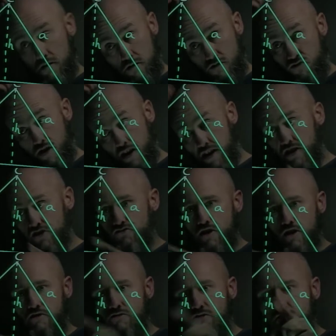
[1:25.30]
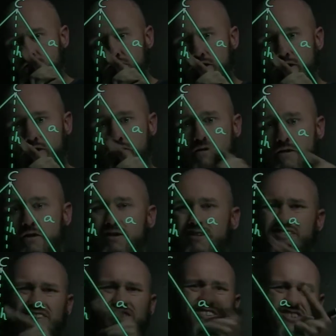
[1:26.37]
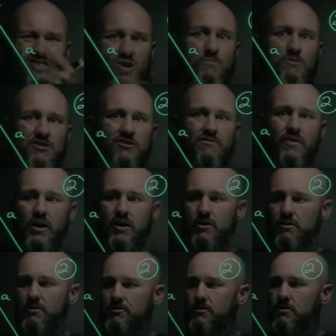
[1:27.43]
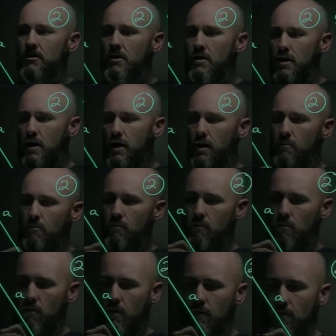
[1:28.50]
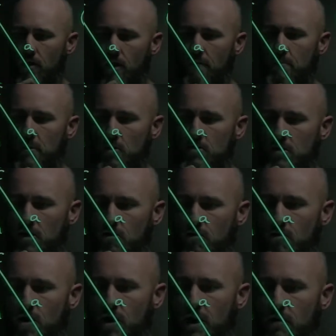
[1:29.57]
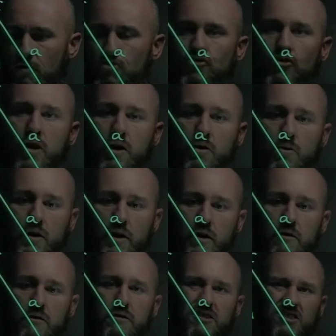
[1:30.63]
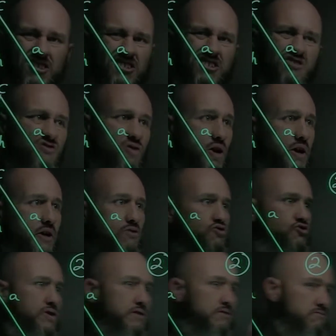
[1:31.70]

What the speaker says: tracking straight across here, just those opposite values. And I've built a little right angle triangle here. So it's just right angle trig